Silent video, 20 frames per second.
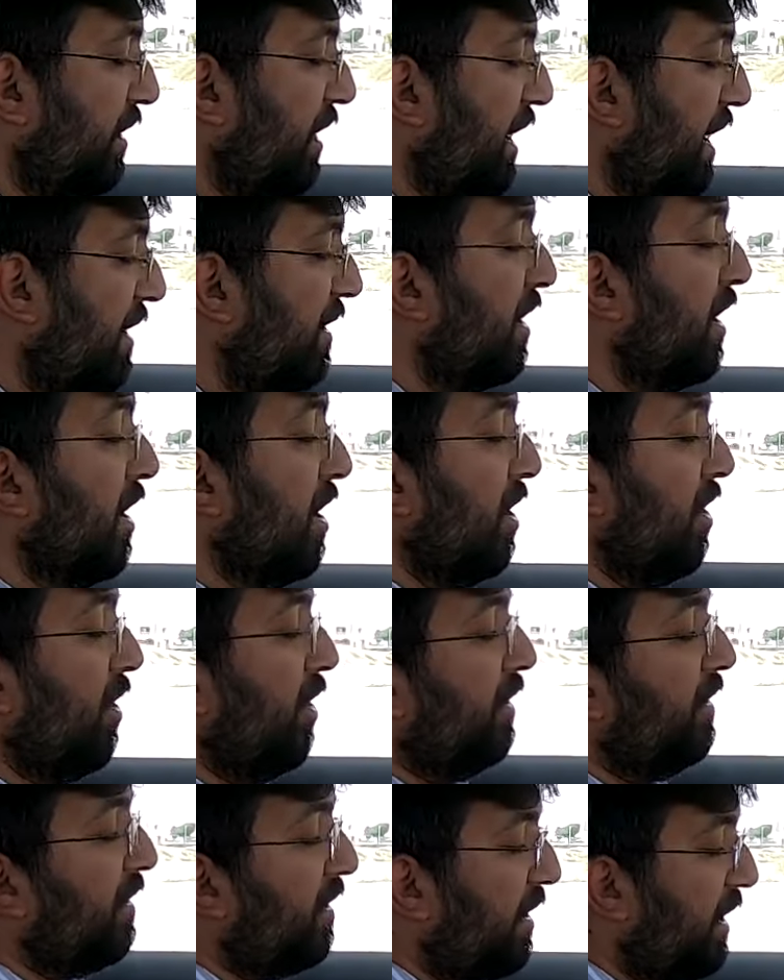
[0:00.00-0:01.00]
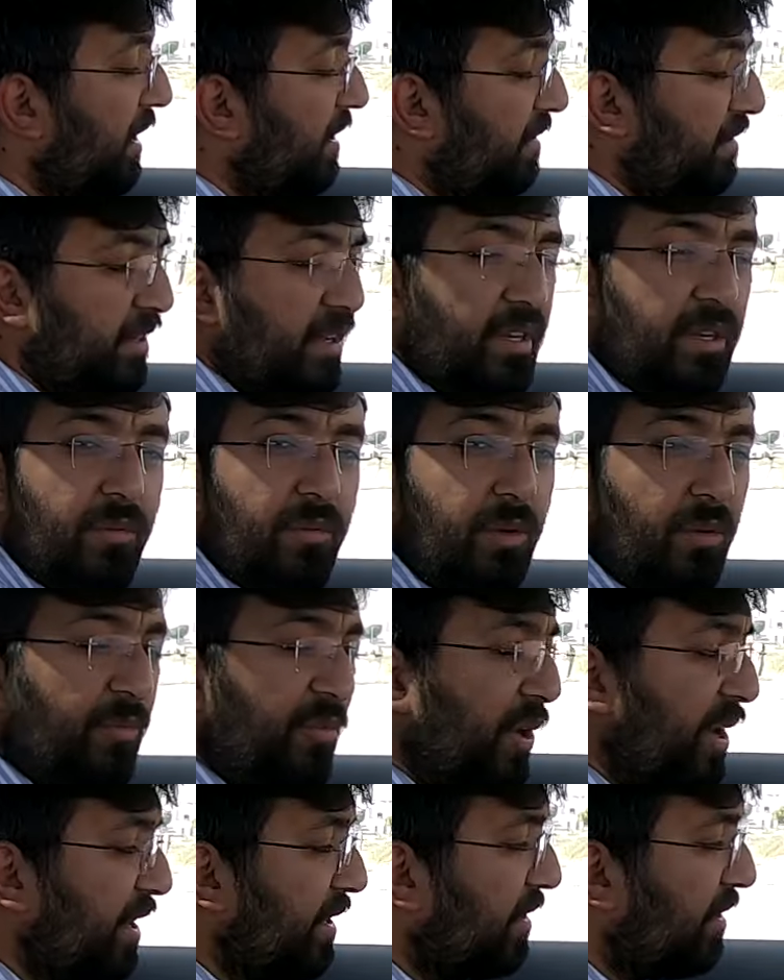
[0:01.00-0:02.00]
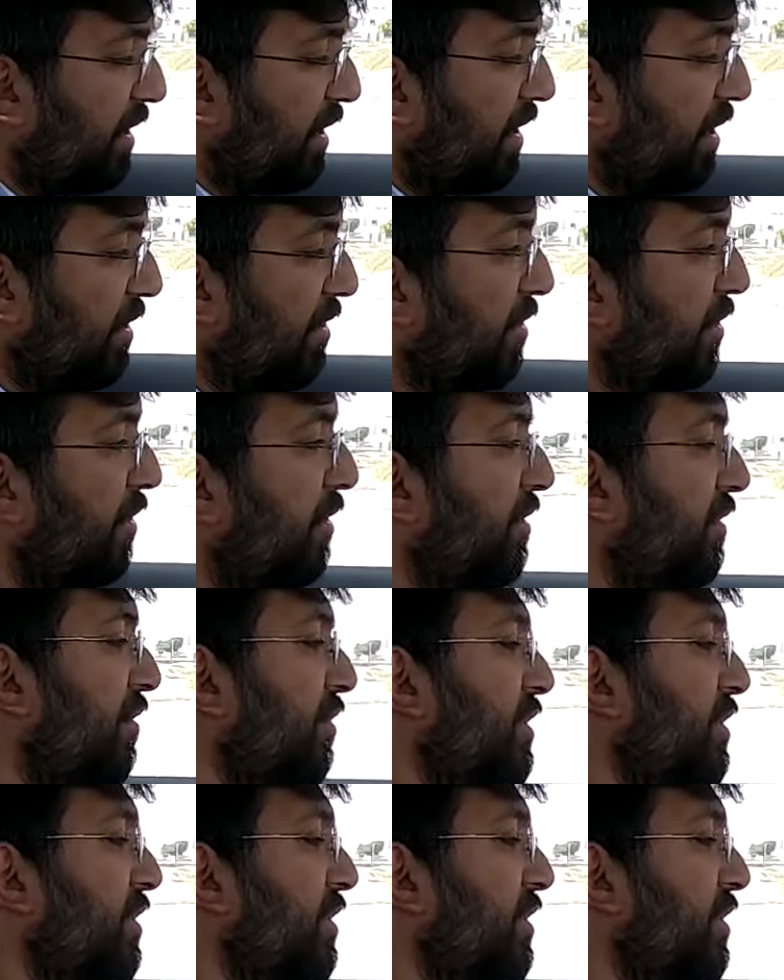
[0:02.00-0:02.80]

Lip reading: And on the right side you would find the controls to